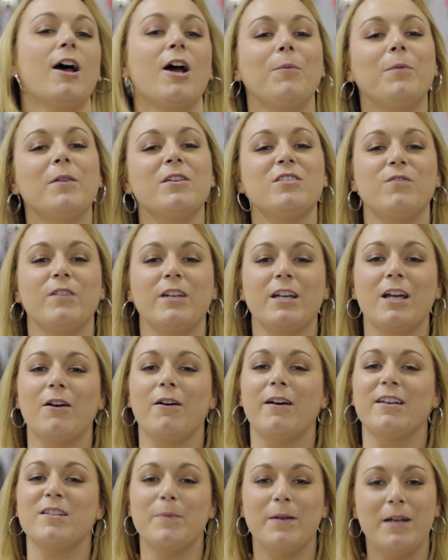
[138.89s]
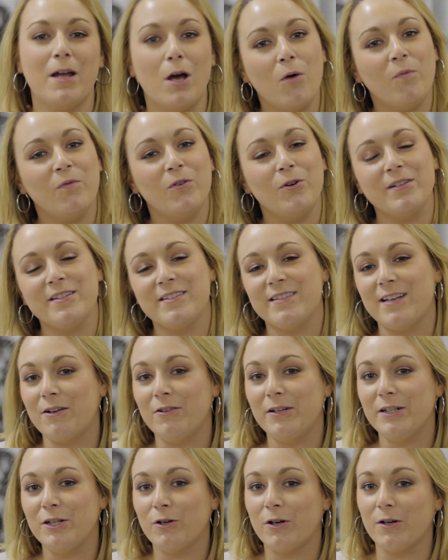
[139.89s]
hope this video has been helpful in
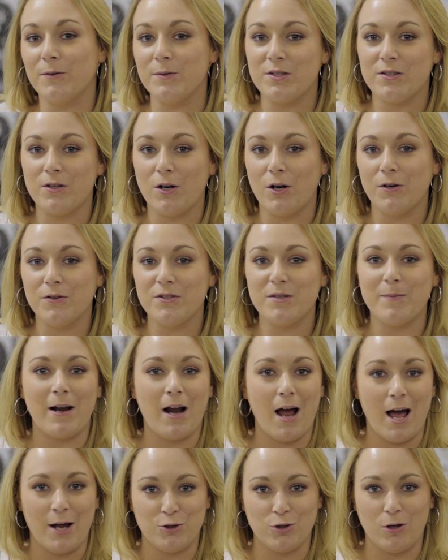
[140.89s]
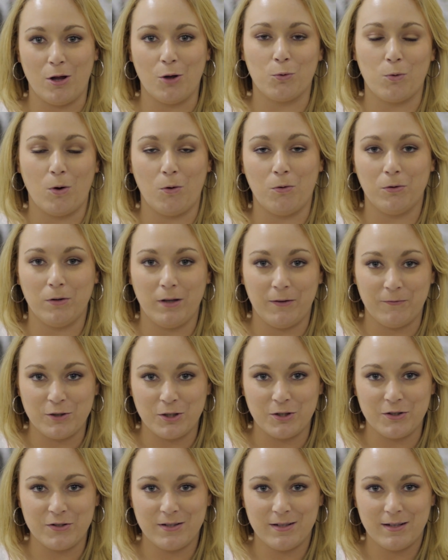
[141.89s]
settling your concerns about hydraulic roller
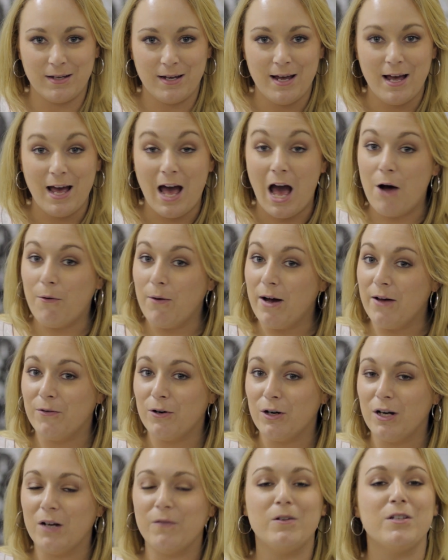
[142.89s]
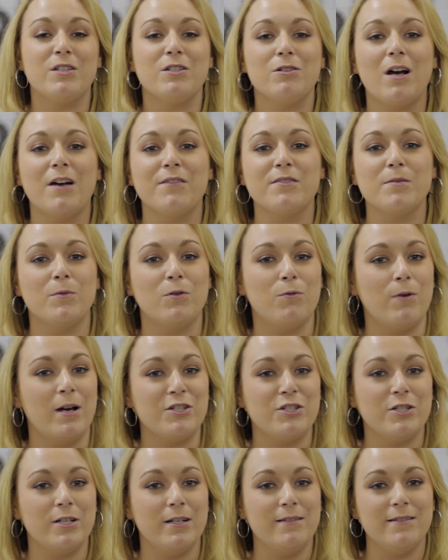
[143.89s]
lifters. However, if you still have some
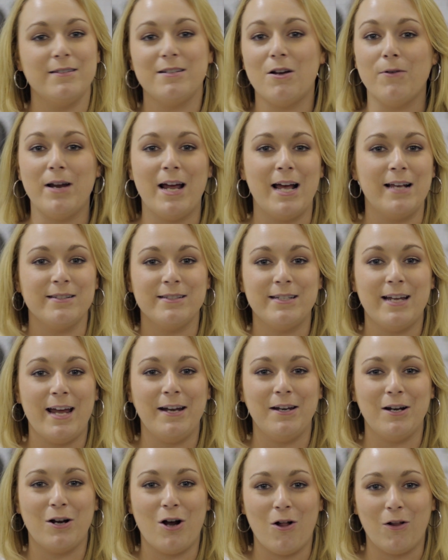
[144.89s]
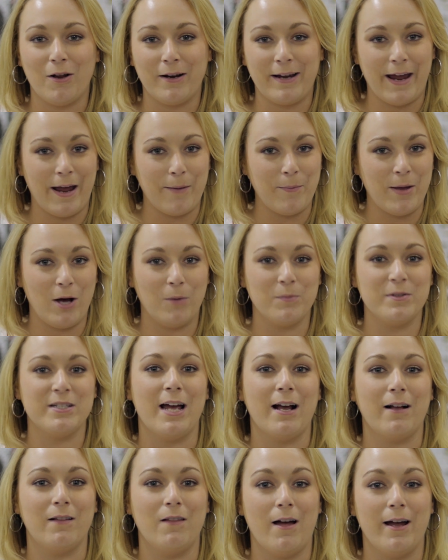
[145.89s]
questions, don't hesitate to call our CAM Help
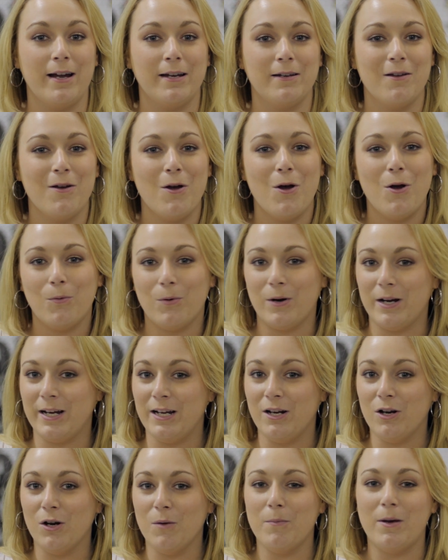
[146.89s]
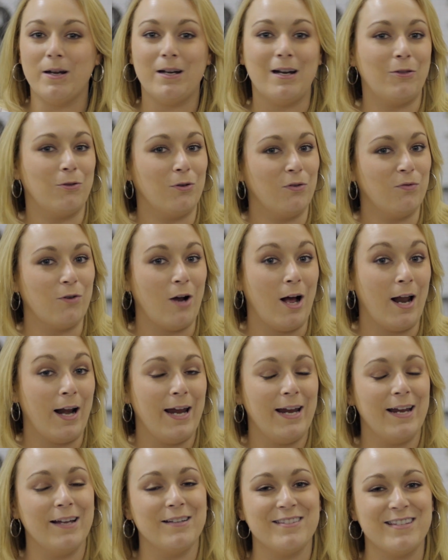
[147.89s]
Tech line. We're here Monday through
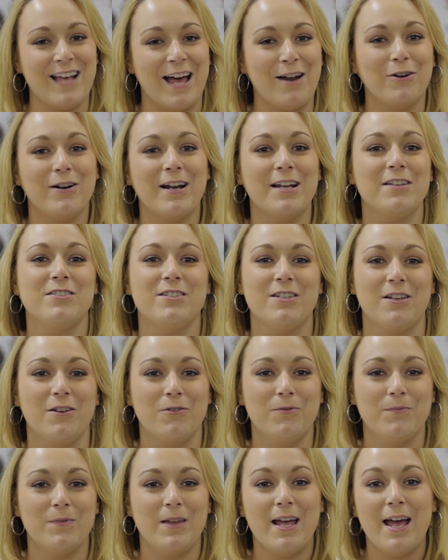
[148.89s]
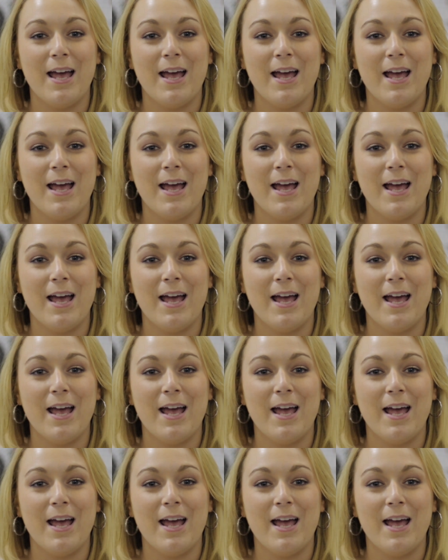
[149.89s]
Friday and Saturdays too.